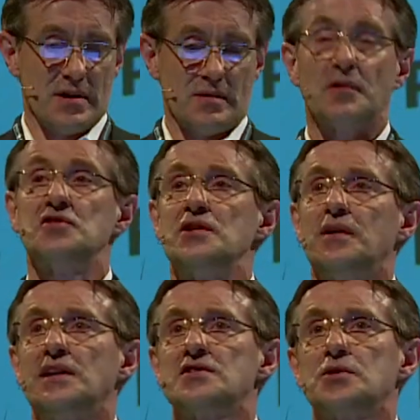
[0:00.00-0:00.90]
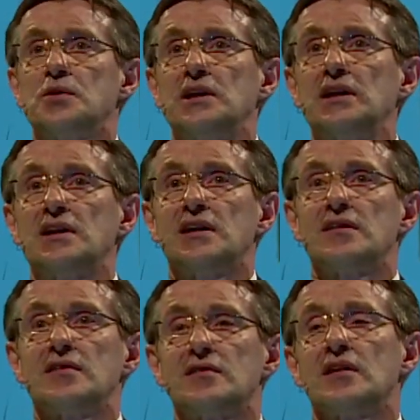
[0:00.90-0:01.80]
What Geo-En is doing
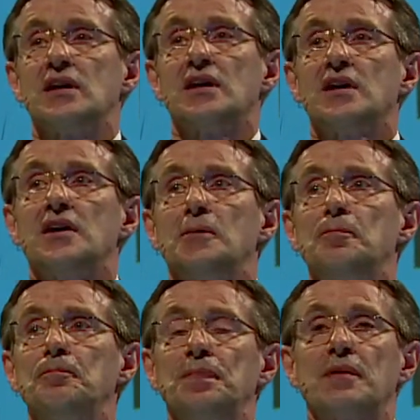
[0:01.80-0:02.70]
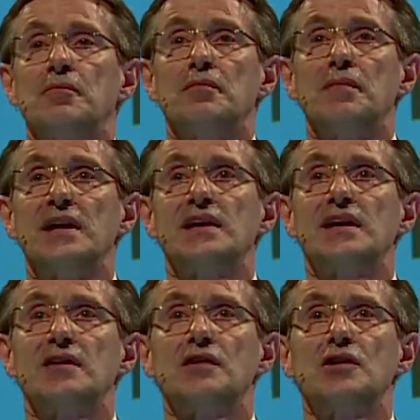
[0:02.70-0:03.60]
is
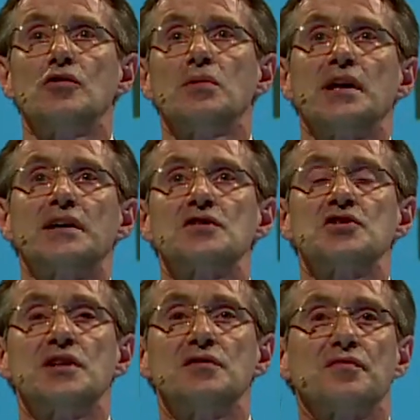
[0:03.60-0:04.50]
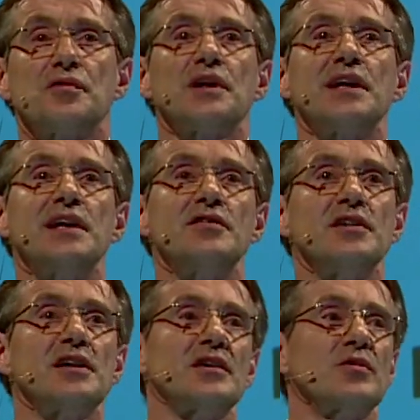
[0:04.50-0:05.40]
making renewable energy for
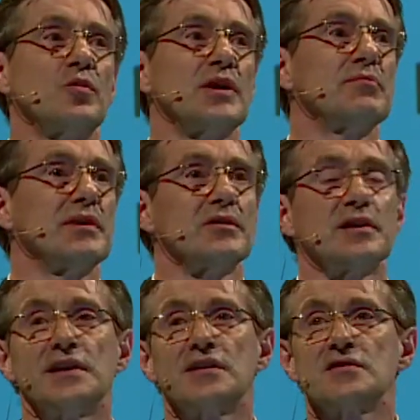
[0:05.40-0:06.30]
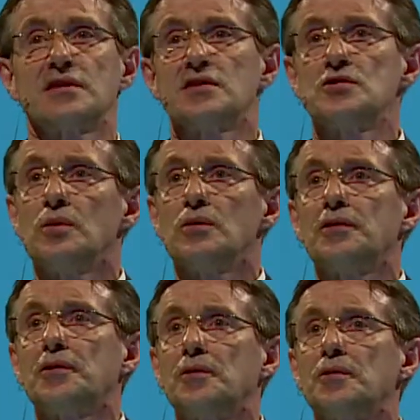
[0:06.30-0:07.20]
heating and cooling buildings. And as you all
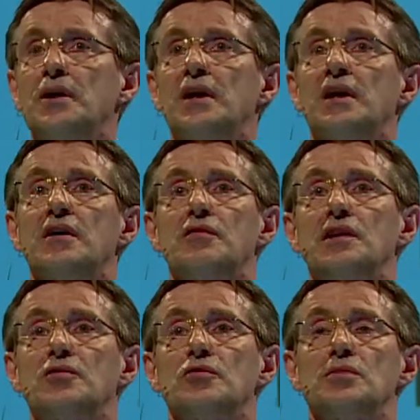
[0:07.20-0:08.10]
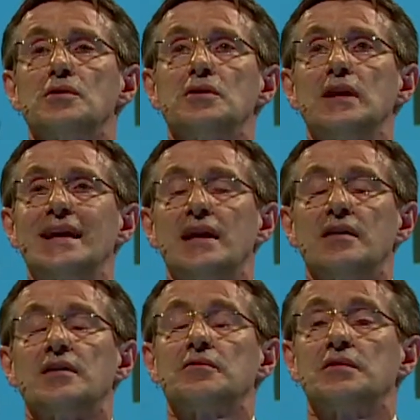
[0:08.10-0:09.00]
know, renewable
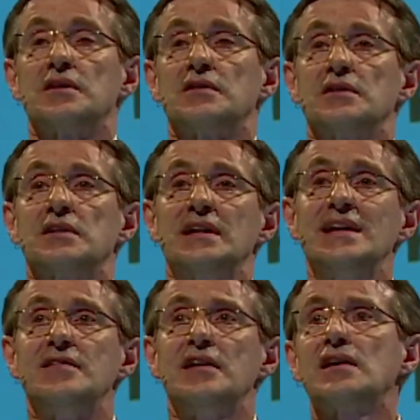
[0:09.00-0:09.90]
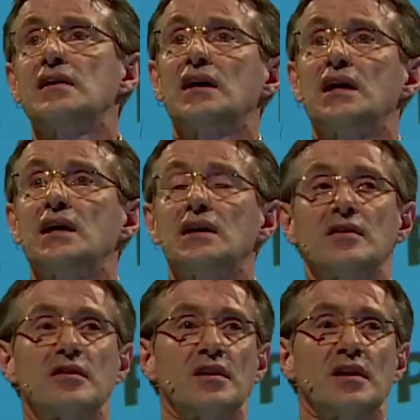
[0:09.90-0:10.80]
the heating
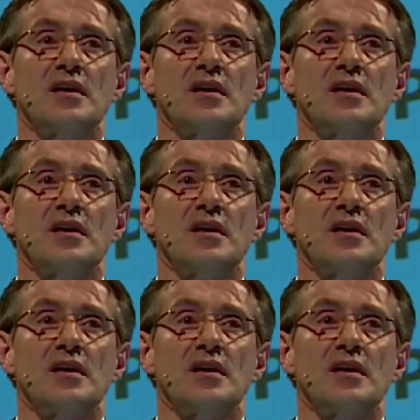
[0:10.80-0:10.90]
and